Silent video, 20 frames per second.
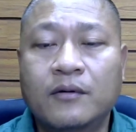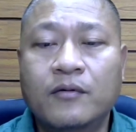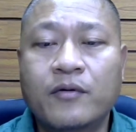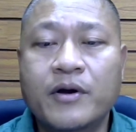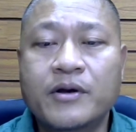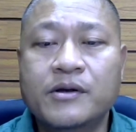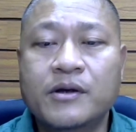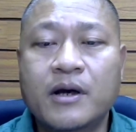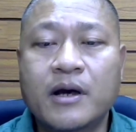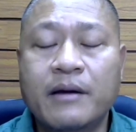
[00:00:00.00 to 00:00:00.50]

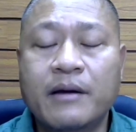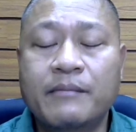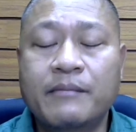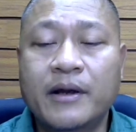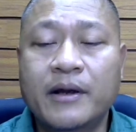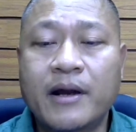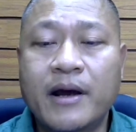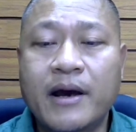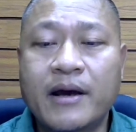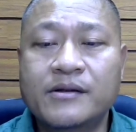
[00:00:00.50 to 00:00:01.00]

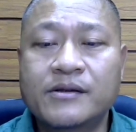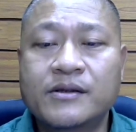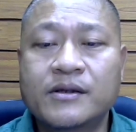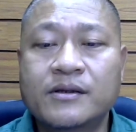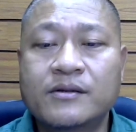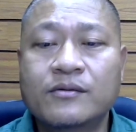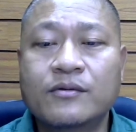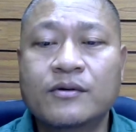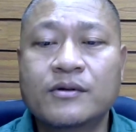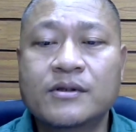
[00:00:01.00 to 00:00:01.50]

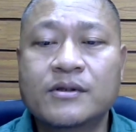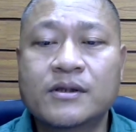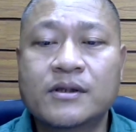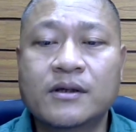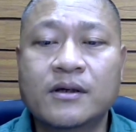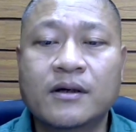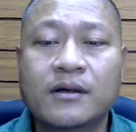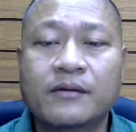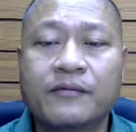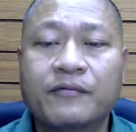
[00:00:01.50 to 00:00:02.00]
answer those
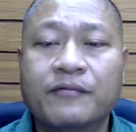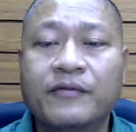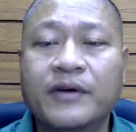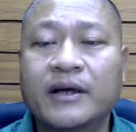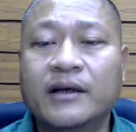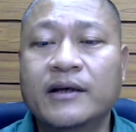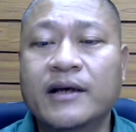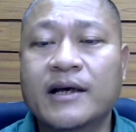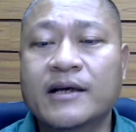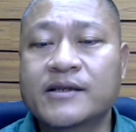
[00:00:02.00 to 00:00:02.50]

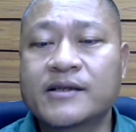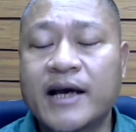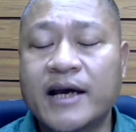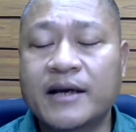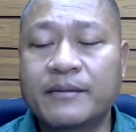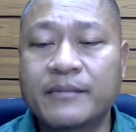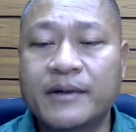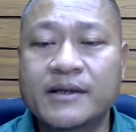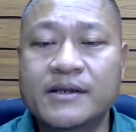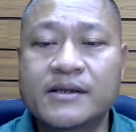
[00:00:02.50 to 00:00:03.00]
weekly
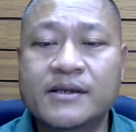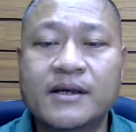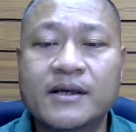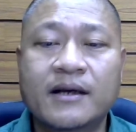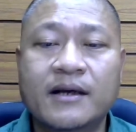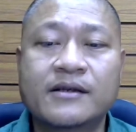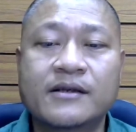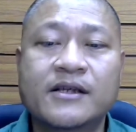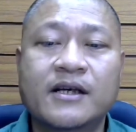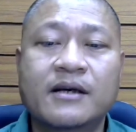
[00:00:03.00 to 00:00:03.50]

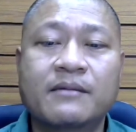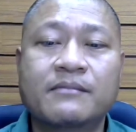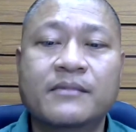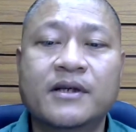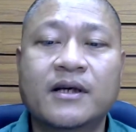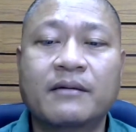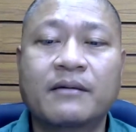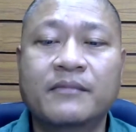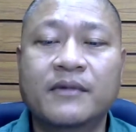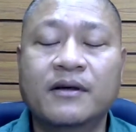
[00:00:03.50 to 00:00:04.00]
assignments at the same
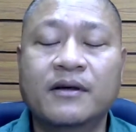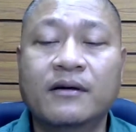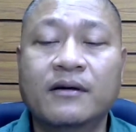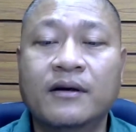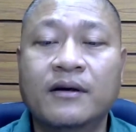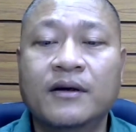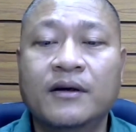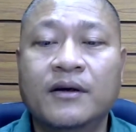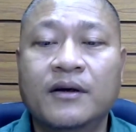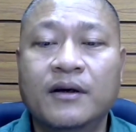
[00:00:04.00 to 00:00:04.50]
time the
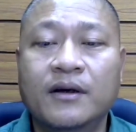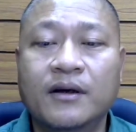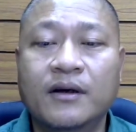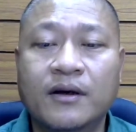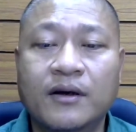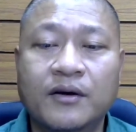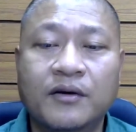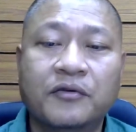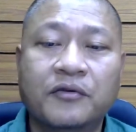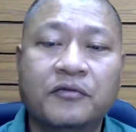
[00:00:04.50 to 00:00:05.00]

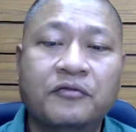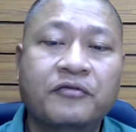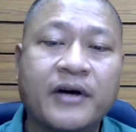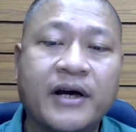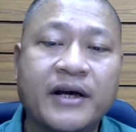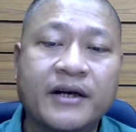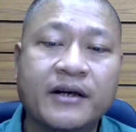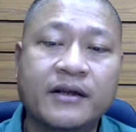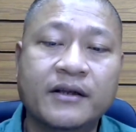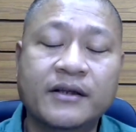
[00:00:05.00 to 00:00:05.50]

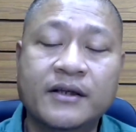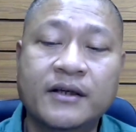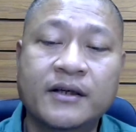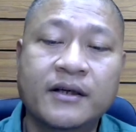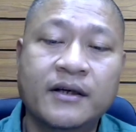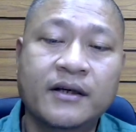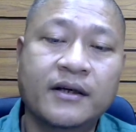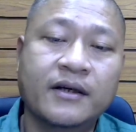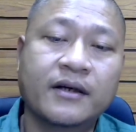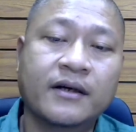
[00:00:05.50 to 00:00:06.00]
final
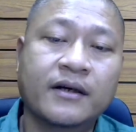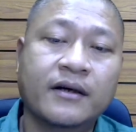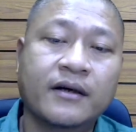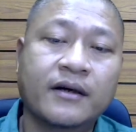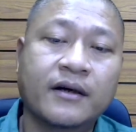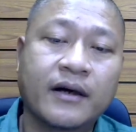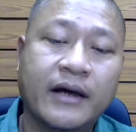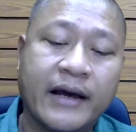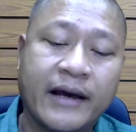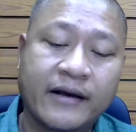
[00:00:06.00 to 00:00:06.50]

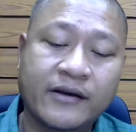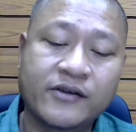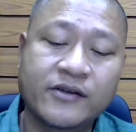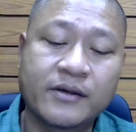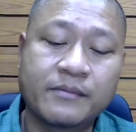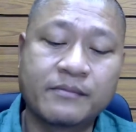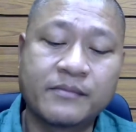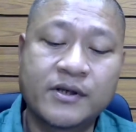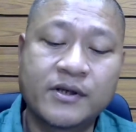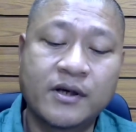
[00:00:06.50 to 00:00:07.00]

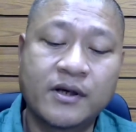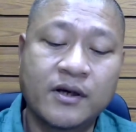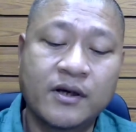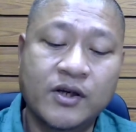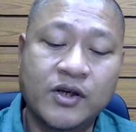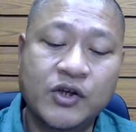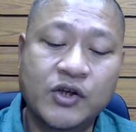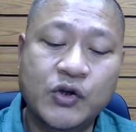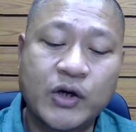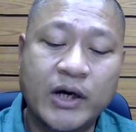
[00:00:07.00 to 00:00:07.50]
exams.
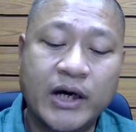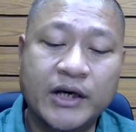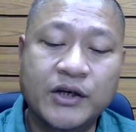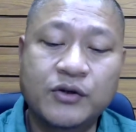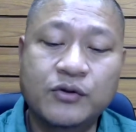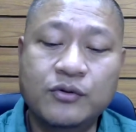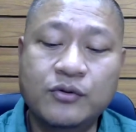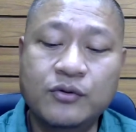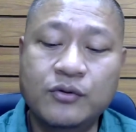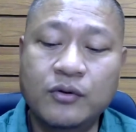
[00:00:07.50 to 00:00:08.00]
So I
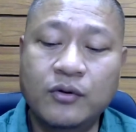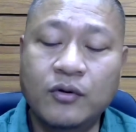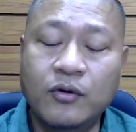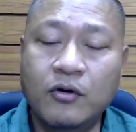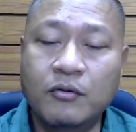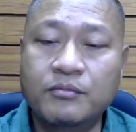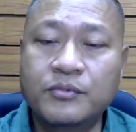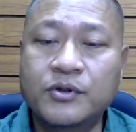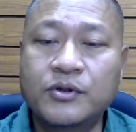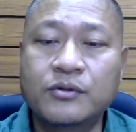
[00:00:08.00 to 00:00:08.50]
do
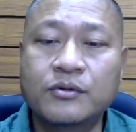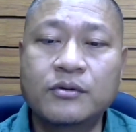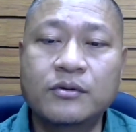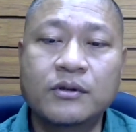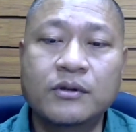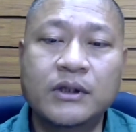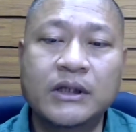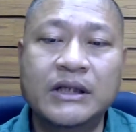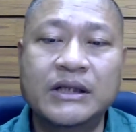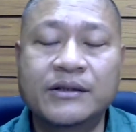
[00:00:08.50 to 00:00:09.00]
hope
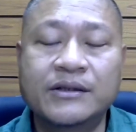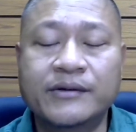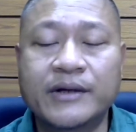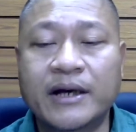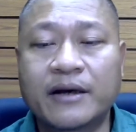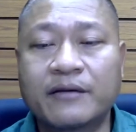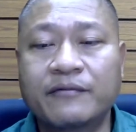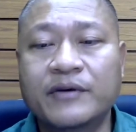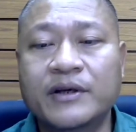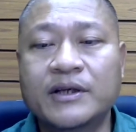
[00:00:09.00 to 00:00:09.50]
to
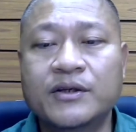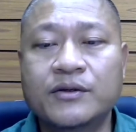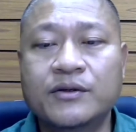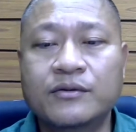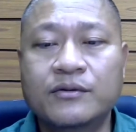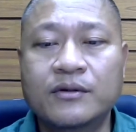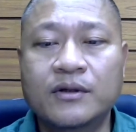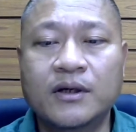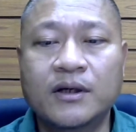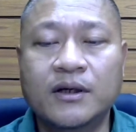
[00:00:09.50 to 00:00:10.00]
interact with
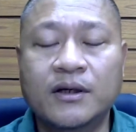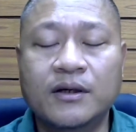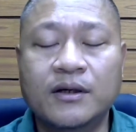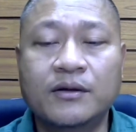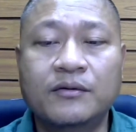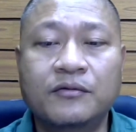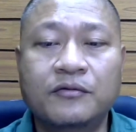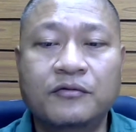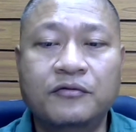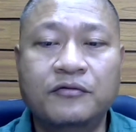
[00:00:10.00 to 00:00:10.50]
you
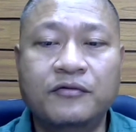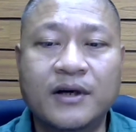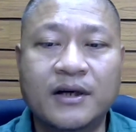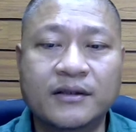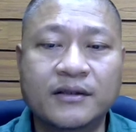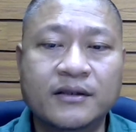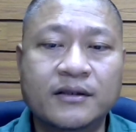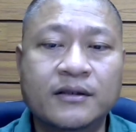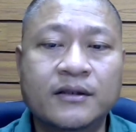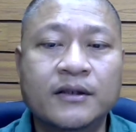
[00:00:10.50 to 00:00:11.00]

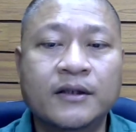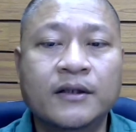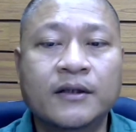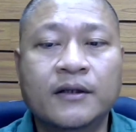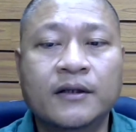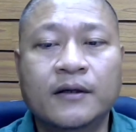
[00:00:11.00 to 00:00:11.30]
further